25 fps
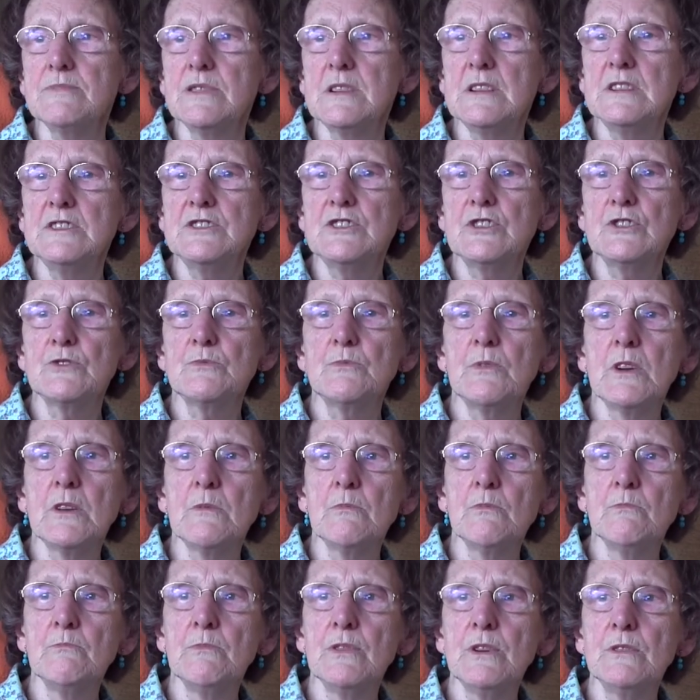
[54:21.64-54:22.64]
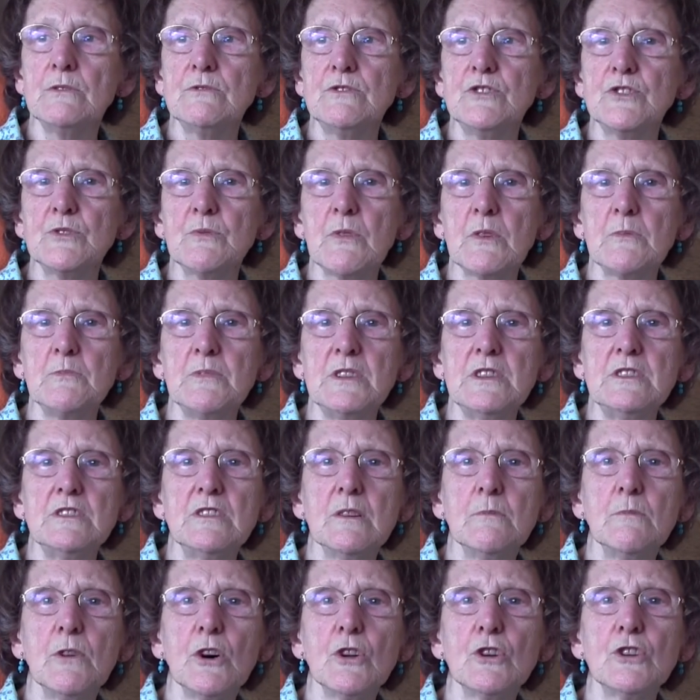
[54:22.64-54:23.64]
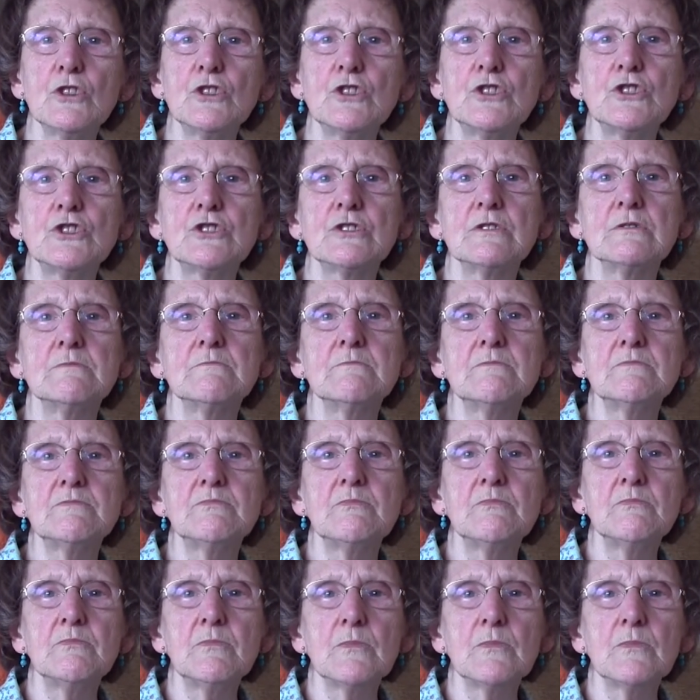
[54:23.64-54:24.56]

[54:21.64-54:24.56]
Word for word: places where buildings were being demolished and